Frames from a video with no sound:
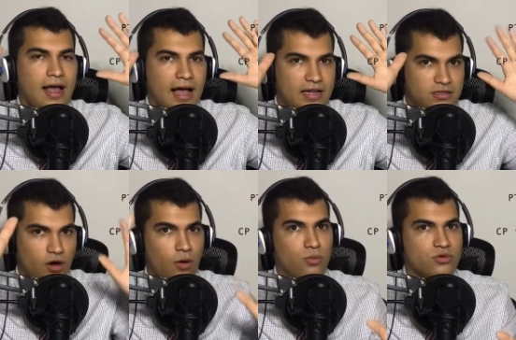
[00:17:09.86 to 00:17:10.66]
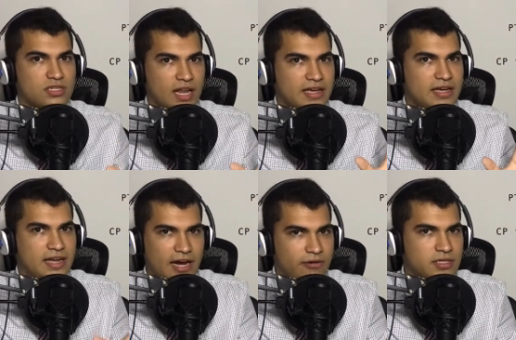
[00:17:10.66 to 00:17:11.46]
and it's almost like a
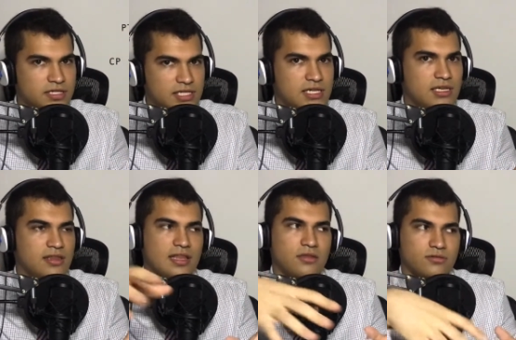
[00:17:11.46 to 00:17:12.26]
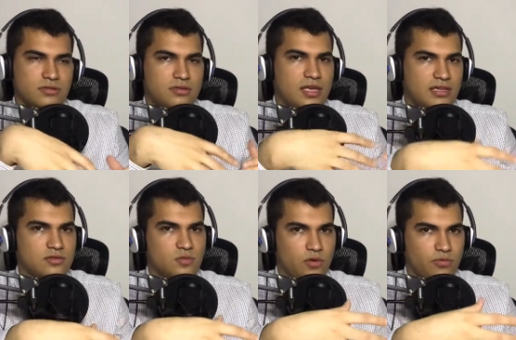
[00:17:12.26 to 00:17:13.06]
guarantee that those
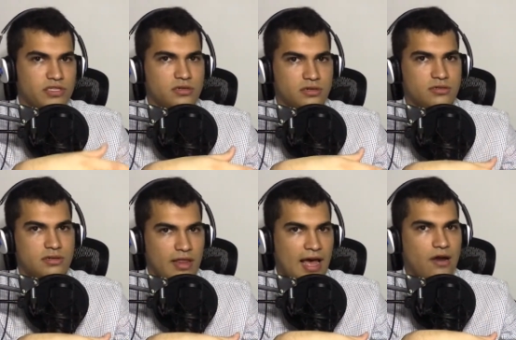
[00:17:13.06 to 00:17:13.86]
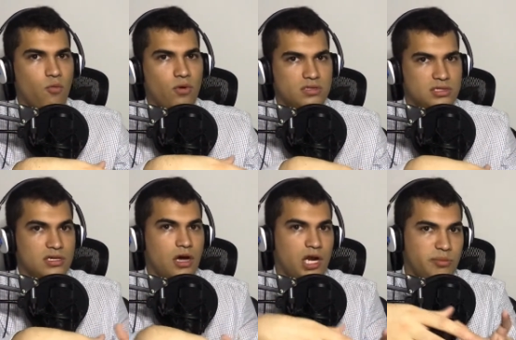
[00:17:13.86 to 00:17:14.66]
things will return to that once the
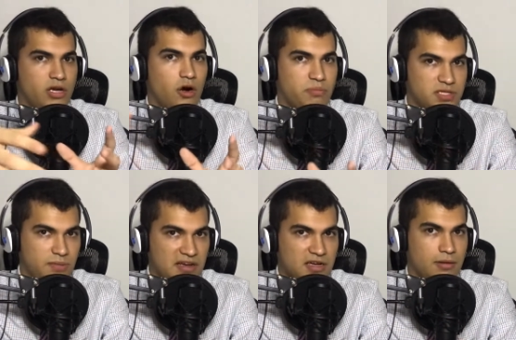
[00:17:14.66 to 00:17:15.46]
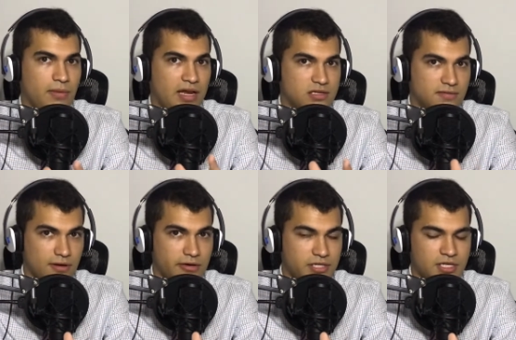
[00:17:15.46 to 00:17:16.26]
economy opens back up and is
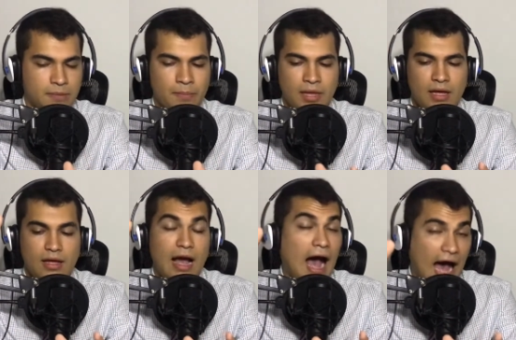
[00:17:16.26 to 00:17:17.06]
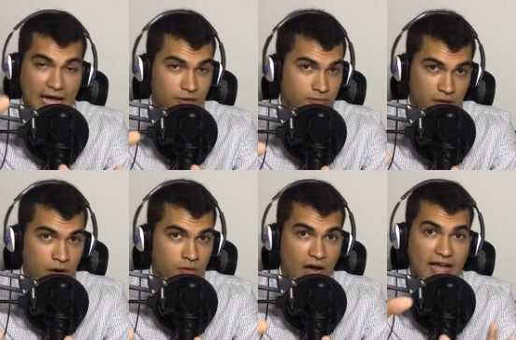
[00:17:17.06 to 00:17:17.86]
flourishing. I don't
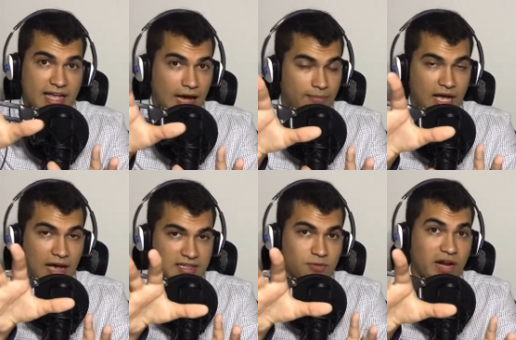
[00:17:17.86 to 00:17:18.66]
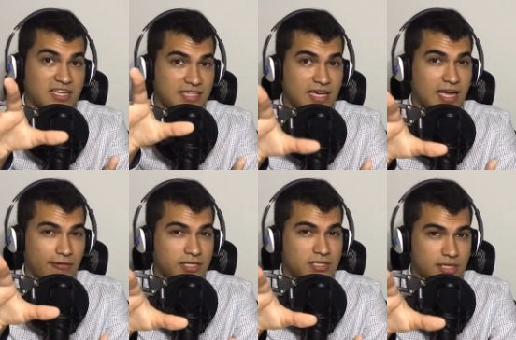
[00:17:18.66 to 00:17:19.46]
know. When I say
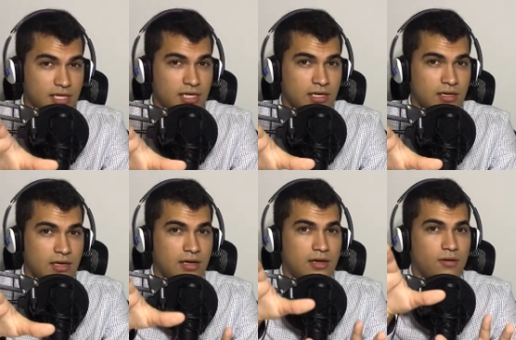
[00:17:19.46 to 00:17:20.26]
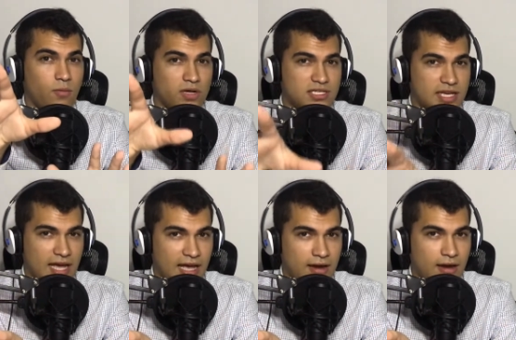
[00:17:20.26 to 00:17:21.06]
guarantee, once
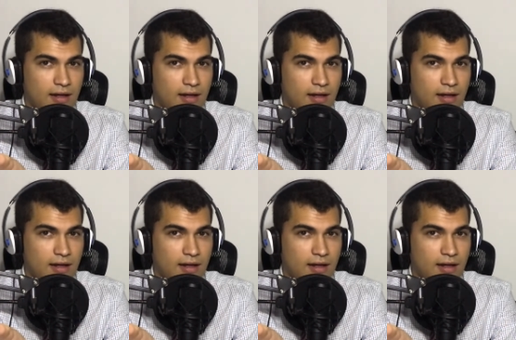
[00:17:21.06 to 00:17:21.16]
again,